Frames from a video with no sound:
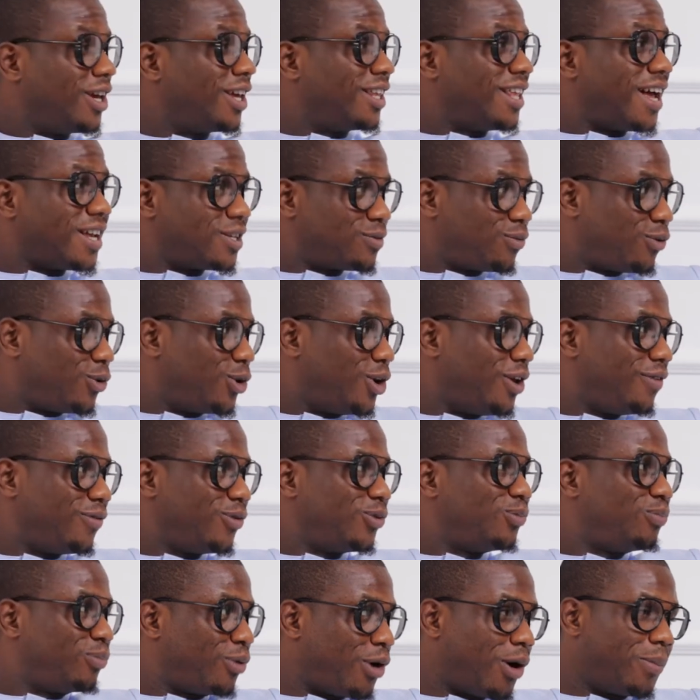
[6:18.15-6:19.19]
Okay, that's for
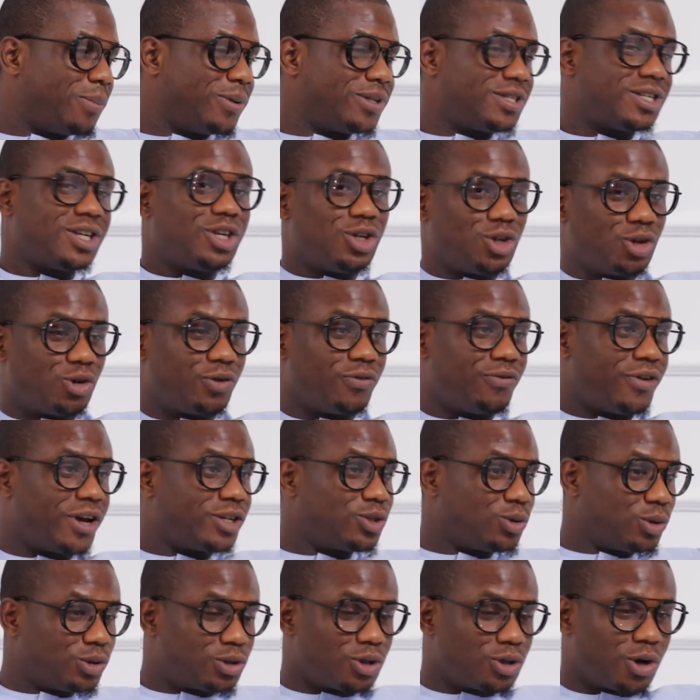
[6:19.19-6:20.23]
even property. You know,
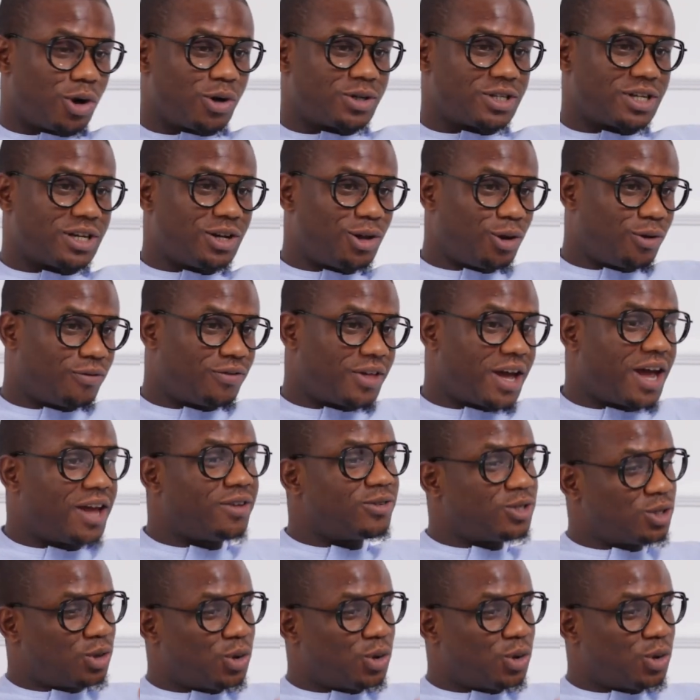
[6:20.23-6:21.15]
virtual tours and all of that.